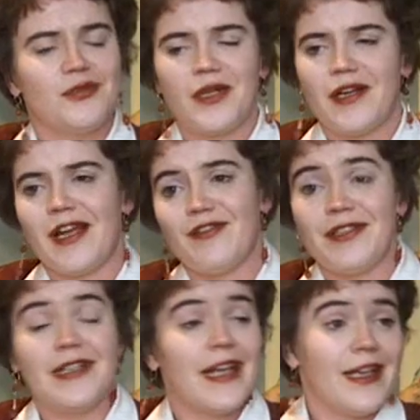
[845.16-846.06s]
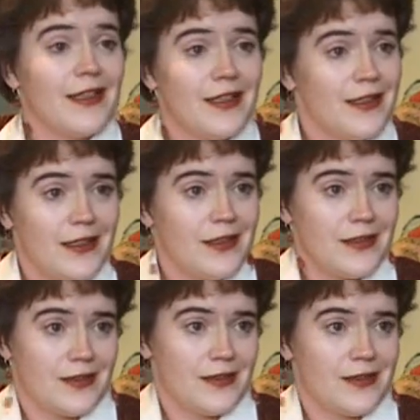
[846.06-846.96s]
you wear every day
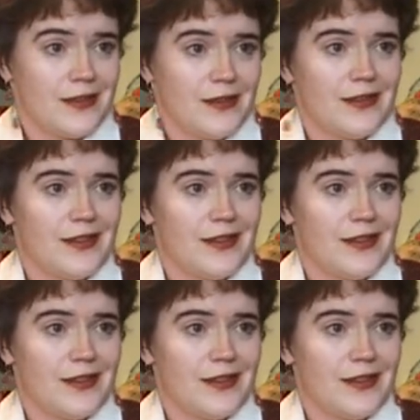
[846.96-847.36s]
is,